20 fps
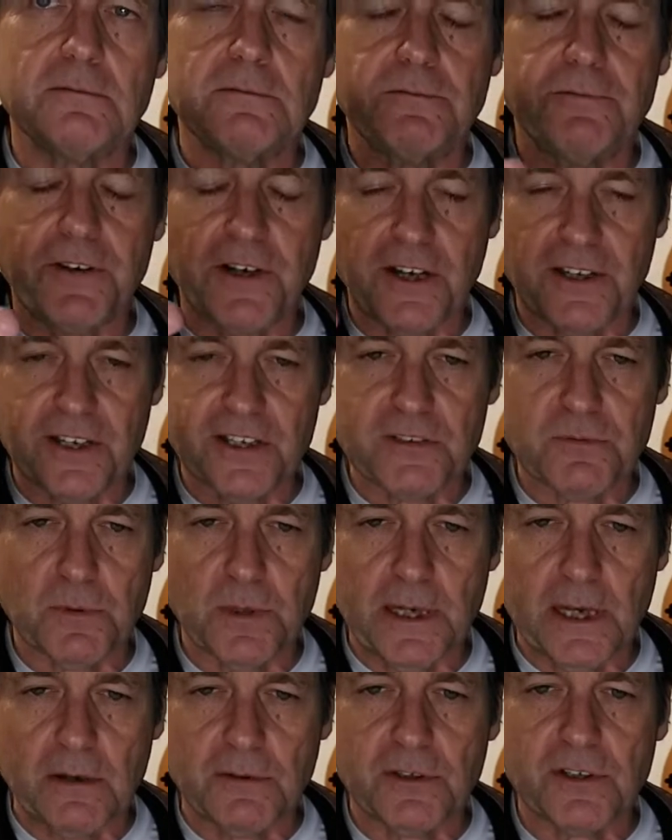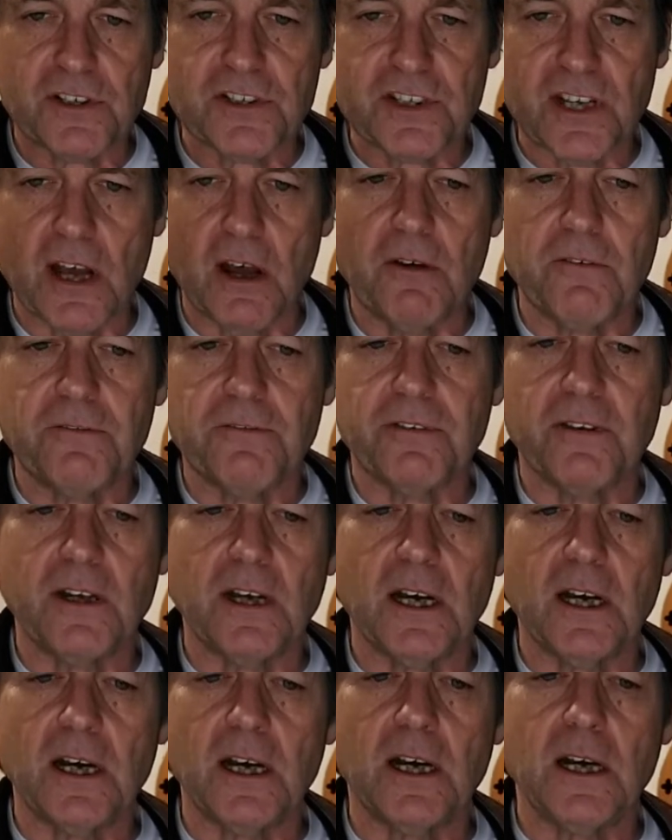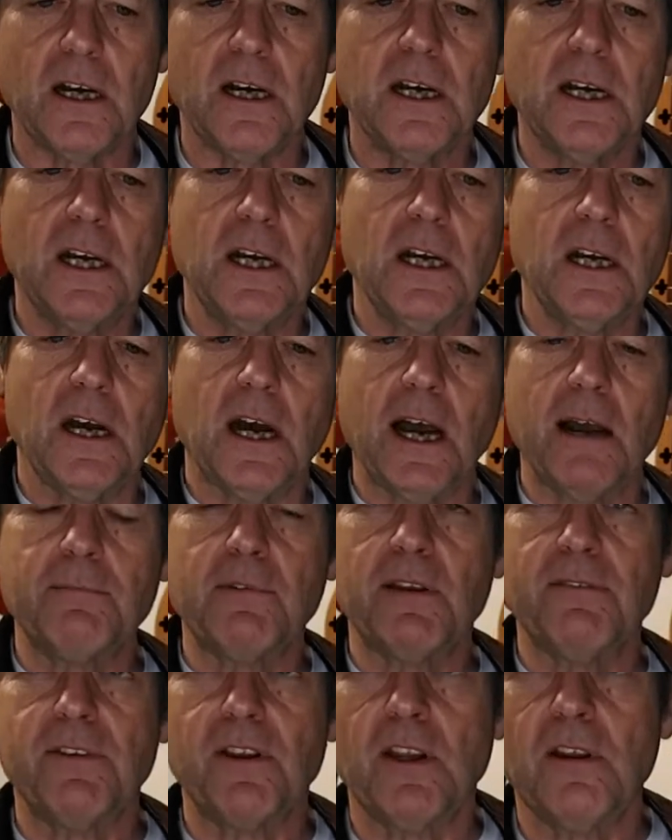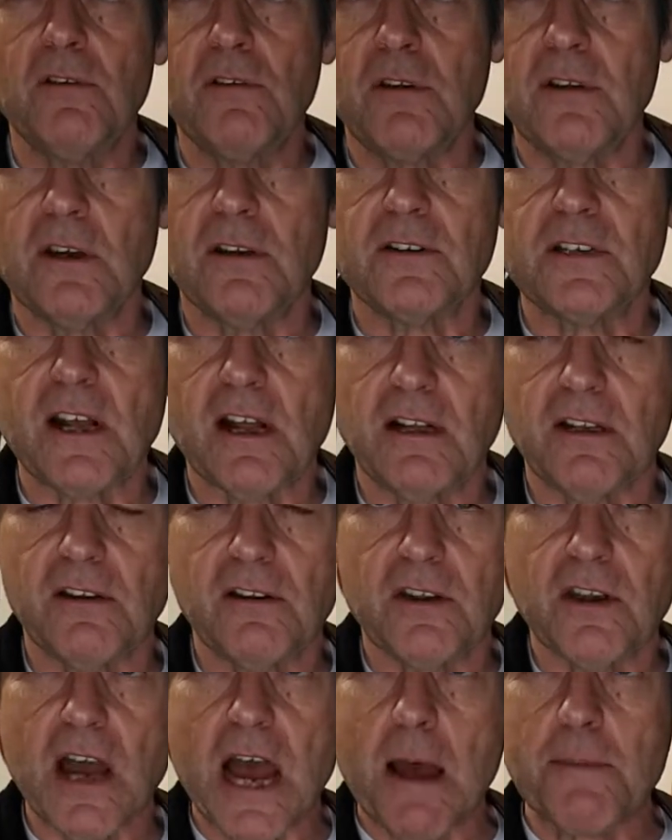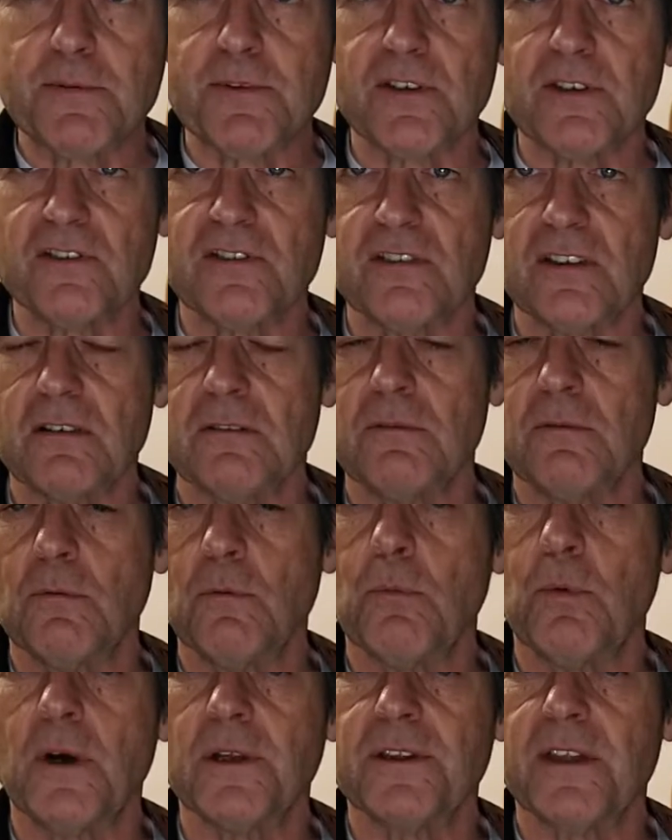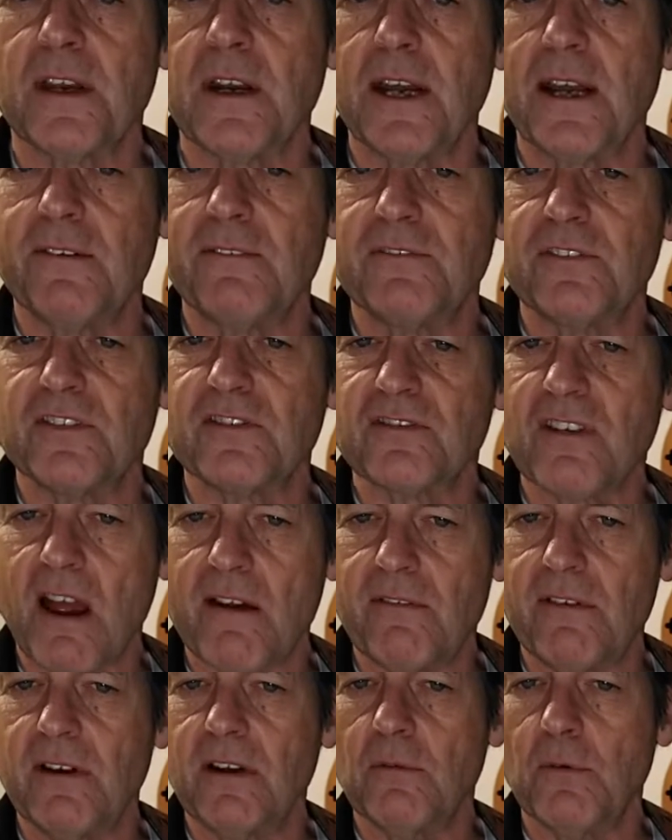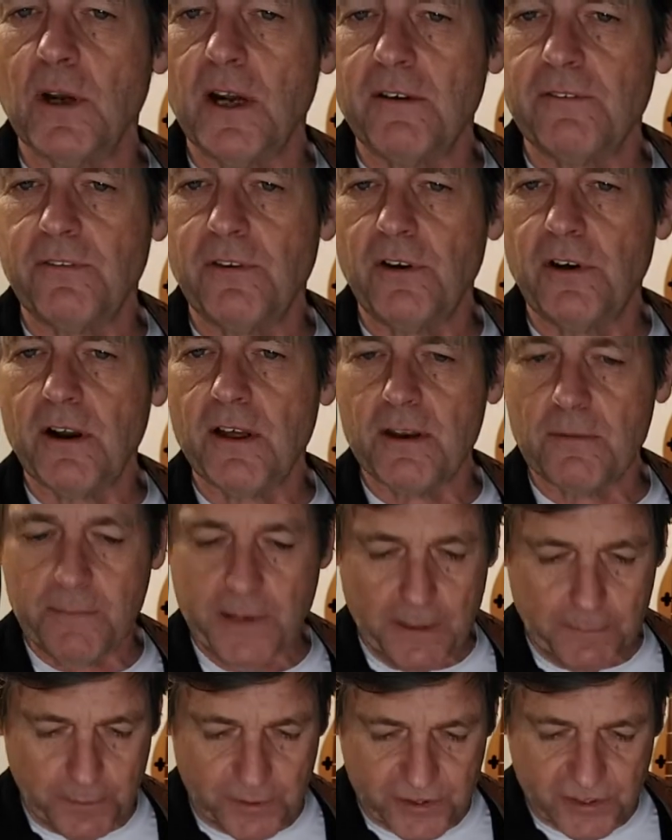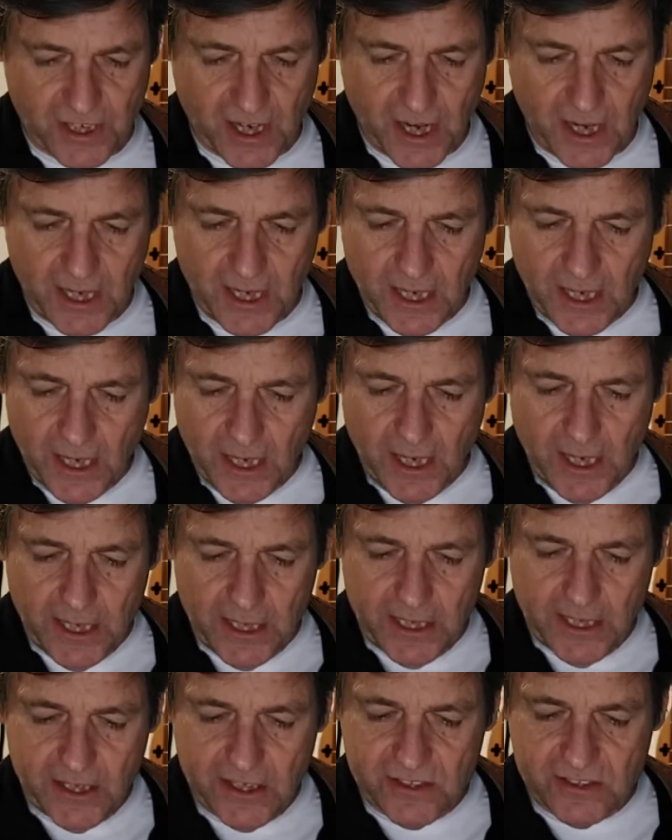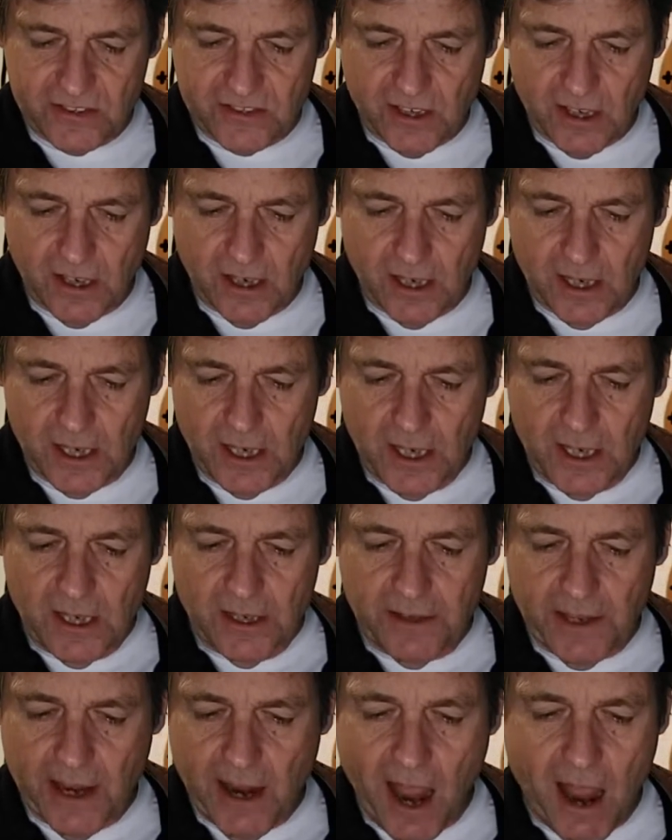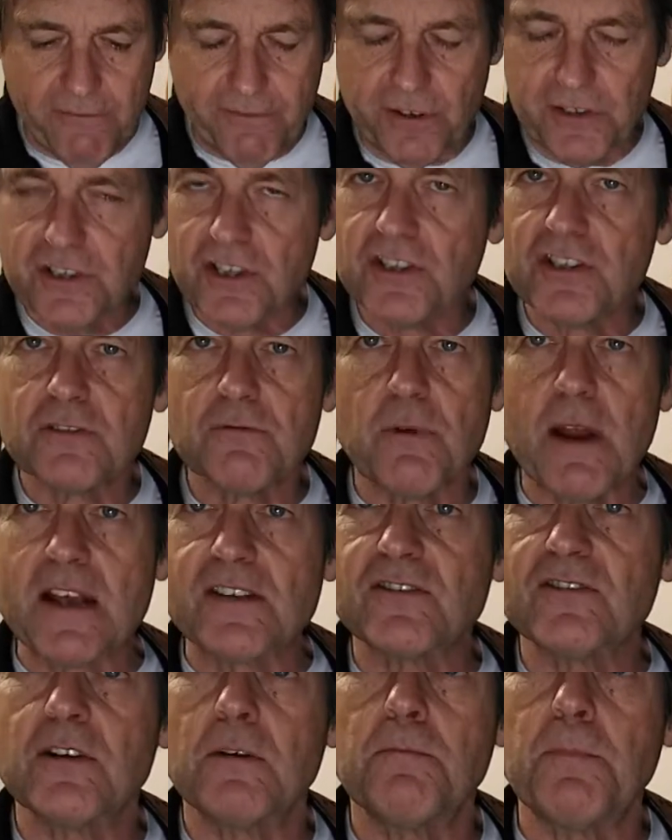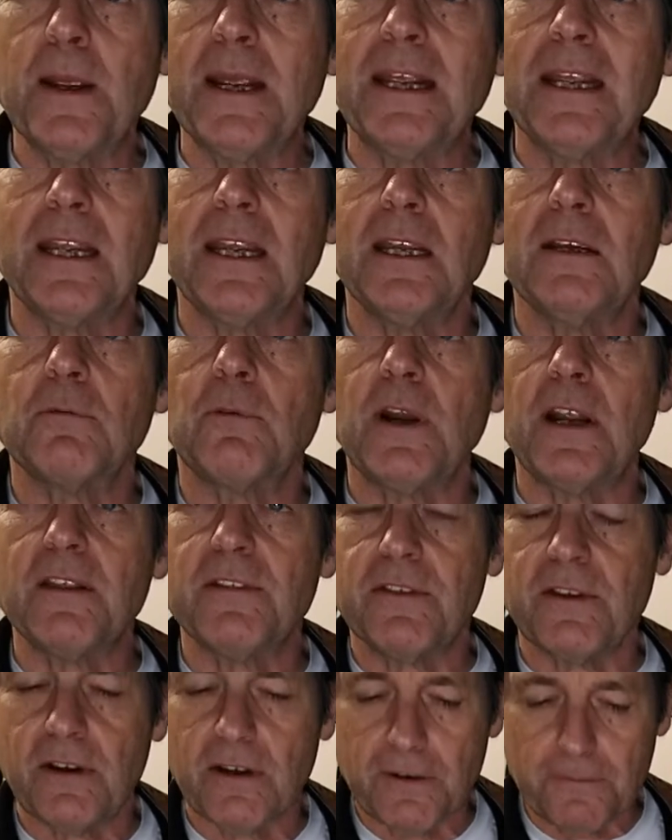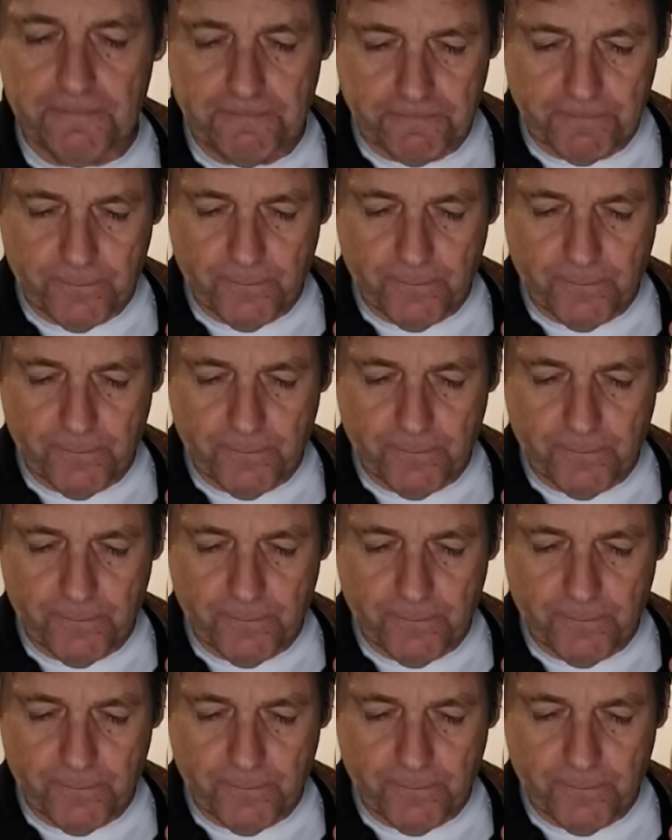figure this one out yourself. I'm giving you and telling you the options, and what that I've discovered and what I've heard other people say is they often just rest their pinky right there.